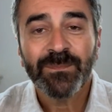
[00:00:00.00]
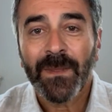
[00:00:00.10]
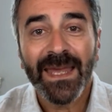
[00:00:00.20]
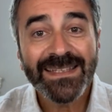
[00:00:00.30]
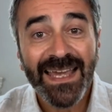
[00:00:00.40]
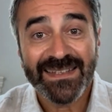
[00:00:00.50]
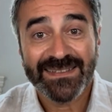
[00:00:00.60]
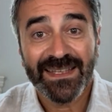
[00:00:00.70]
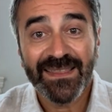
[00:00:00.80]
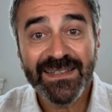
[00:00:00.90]
And yes,
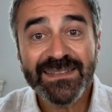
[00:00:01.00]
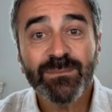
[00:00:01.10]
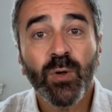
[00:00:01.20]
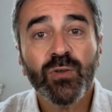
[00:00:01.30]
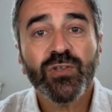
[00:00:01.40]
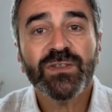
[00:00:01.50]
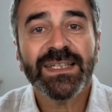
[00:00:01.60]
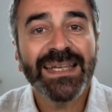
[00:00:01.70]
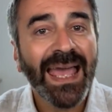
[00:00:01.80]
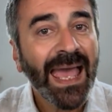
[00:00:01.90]
these emotions
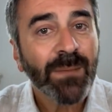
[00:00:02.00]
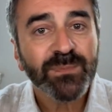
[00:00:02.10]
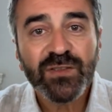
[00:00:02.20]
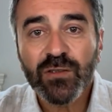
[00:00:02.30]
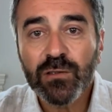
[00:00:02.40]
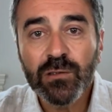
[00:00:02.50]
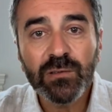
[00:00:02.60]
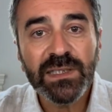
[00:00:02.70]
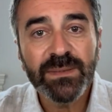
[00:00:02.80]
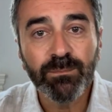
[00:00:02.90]
can
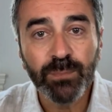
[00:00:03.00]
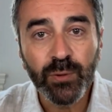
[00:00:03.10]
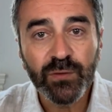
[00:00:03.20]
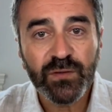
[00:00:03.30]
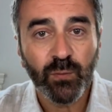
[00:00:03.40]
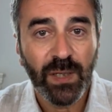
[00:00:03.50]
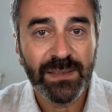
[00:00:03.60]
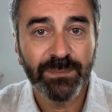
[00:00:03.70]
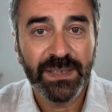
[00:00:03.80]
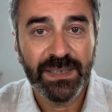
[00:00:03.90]
absolutely boost
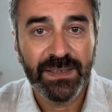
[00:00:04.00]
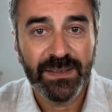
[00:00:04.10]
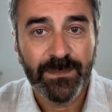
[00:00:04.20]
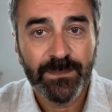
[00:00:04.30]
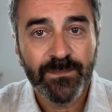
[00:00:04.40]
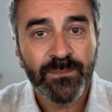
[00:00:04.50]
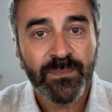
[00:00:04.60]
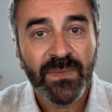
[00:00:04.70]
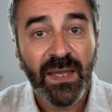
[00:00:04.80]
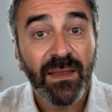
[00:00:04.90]
well-being.
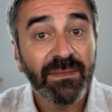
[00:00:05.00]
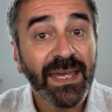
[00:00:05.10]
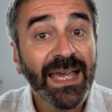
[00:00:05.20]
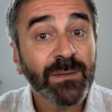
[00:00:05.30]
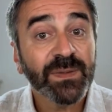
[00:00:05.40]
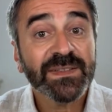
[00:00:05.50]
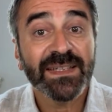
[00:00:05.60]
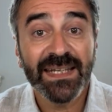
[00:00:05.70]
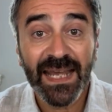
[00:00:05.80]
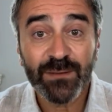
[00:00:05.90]
They help us
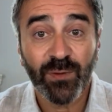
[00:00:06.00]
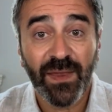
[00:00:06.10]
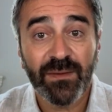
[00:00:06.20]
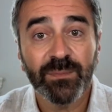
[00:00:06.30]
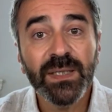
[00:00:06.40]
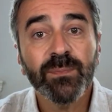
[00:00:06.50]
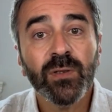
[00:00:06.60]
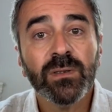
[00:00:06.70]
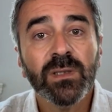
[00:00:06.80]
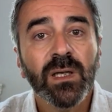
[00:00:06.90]
connect with other
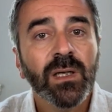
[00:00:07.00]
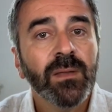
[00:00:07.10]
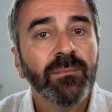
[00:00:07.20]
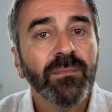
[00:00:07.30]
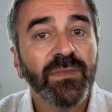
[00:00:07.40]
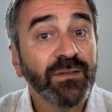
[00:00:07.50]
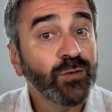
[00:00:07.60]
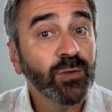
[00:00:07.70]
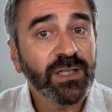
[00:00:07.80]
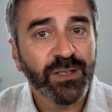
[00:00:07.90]
people, they
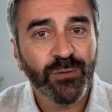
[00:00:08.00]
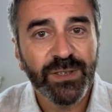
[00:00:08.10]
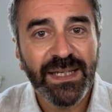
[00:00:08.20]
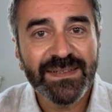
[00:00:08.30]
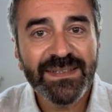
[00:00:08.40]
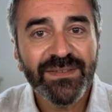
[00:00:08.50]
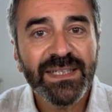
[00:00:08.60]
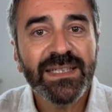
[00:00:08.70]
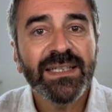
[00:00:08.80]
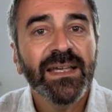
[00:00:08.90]
fuel our
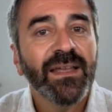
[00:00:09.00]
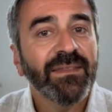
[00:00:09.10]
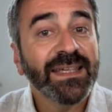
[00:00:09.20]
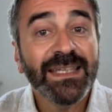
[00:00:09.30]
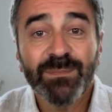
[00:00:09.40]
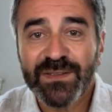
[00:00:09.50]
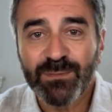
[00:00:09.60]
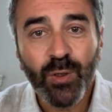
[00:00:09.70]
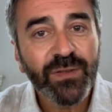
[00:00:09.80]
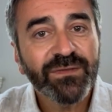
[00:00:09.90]
creativity, they keep us
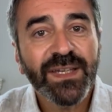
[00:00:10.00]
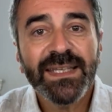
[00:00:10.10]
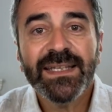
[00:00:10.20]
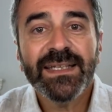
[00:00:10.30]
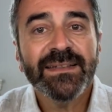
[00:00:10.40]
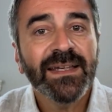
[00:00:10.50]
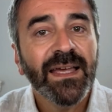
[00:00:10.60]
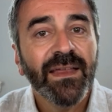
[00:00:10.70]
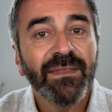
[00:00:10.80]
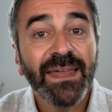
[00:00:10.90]
motivated,
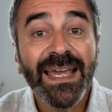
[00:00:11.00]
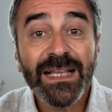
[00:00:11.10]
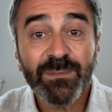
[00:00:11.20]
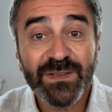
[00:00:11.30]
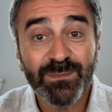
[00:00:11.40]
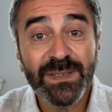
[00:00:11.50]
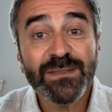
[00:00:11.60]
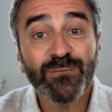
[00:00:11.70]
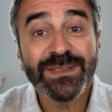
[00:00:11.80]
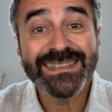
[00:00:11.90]
they help us
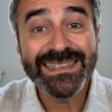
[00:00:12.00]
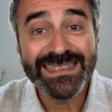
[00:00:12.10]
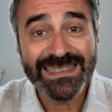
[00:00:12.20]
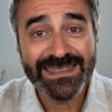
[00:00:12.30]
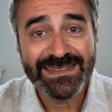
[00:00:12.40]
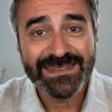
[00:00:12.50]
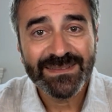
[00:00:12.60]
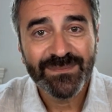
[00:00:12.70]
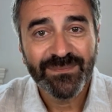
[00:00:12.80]
build resilience.